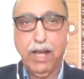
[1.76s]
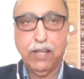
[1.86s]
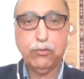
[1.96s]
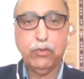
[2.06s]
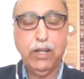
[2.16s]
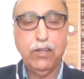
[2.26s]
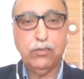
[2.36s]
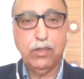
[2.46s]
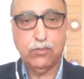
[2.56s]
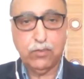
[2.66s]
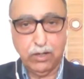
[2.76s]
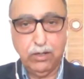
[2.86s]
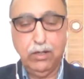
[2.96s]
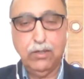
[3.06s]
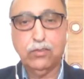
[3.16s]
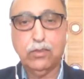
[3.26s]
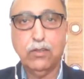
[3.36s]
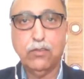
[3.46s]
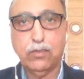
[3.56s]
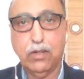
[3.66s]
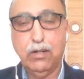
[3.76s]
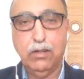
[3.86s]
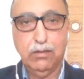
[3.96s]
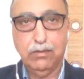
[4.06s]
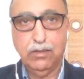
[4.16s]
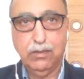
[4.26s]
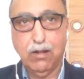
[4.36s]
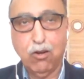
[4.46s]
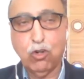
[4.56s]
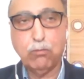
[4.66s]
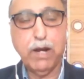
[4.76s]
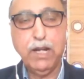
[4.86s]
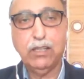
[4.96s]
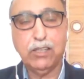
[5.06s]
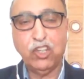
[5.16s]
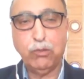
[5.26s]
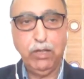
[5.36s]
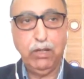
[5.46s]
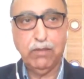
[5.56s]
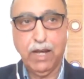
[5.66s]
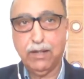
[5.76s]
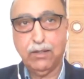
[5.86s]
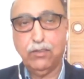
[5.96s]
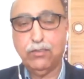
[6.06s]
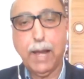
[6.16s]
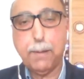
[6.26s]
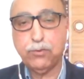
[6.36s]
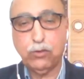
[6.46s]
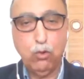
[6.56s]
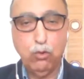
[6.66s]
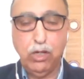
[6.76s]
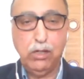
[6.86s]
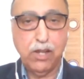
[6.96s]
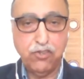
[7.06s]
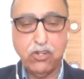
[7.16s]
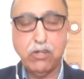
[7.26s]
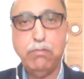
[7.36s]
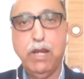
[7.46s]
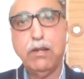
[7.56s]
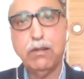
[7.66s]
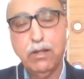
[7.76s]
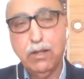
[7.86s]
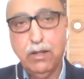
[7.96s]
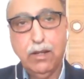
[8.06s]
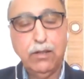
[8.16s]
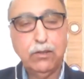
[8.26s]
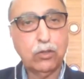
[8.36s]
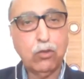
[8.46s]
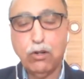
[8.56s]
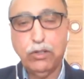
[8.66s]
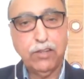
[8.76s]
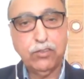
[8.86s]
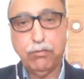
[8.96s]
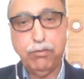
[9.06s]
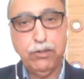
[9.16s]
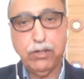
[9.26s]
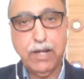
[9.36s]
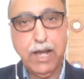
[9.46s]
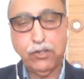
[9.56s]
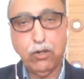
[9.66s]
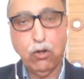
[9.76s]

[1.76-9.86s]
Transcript: As far as the struggle is concerned in occupied Kashmir, that is absolutely legitimate in the context of international